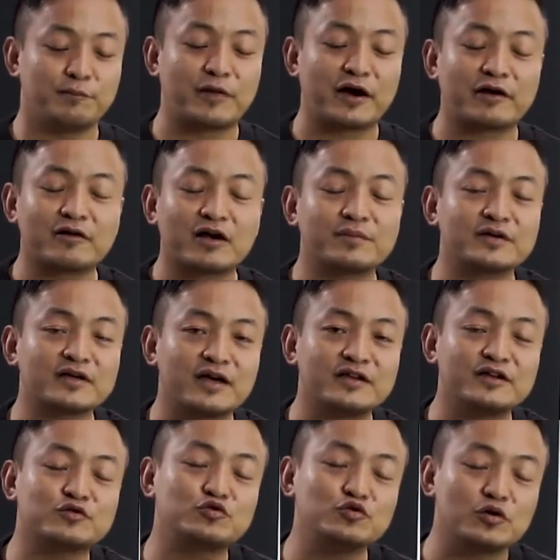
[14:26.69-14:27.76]
By rubbing
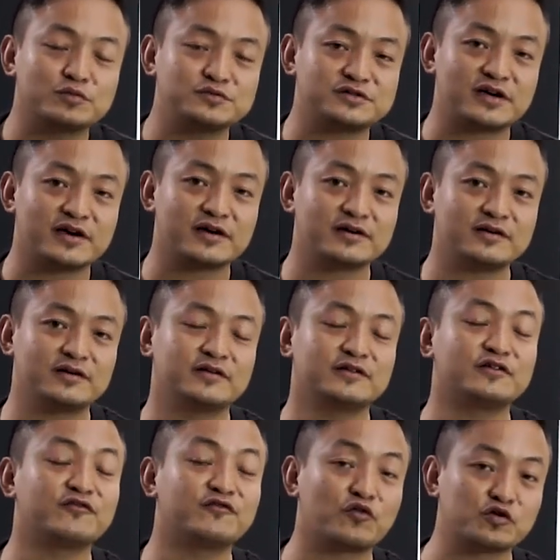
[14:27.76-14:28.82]
any two objects,
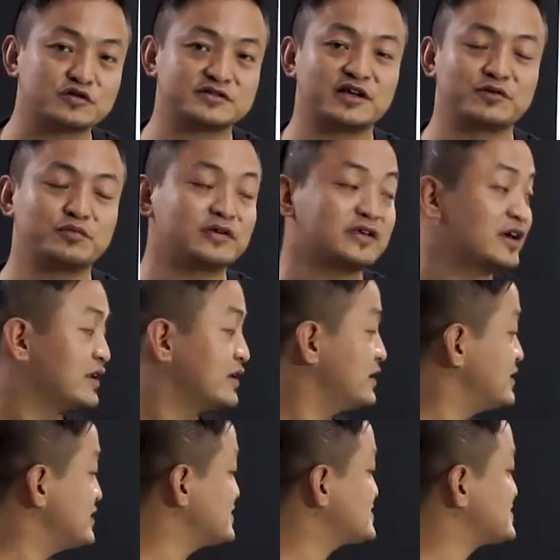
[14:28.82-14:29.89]
the force that we get
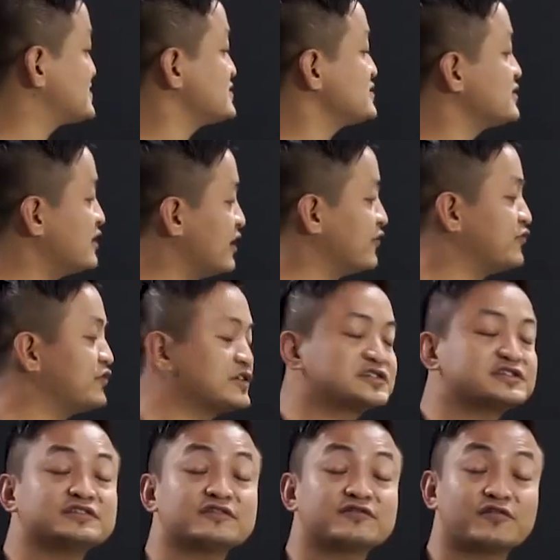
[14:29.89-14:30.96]
is a
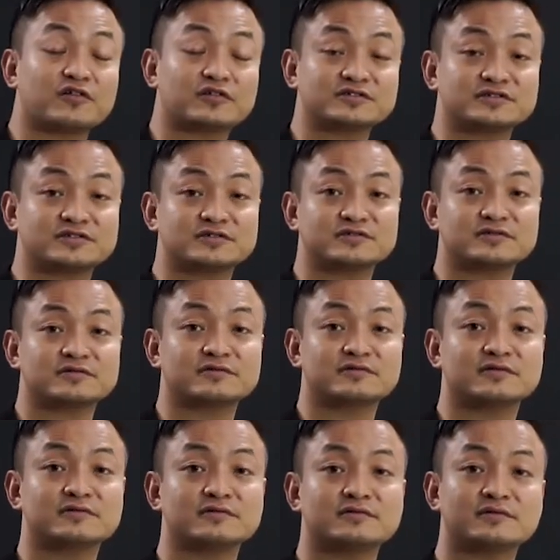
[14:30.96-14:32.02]
frictional force.
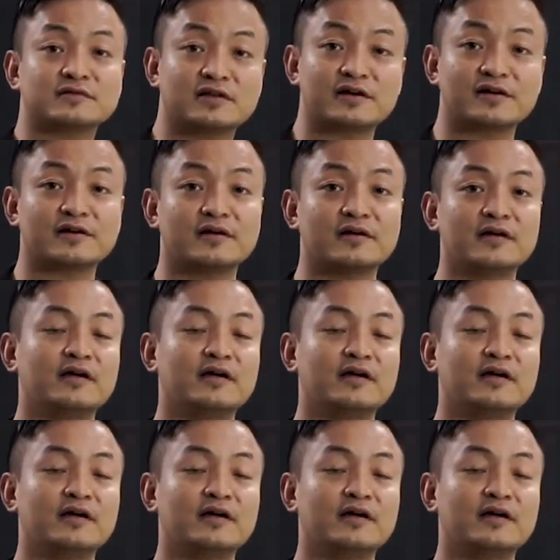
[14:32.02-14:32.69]
Clear?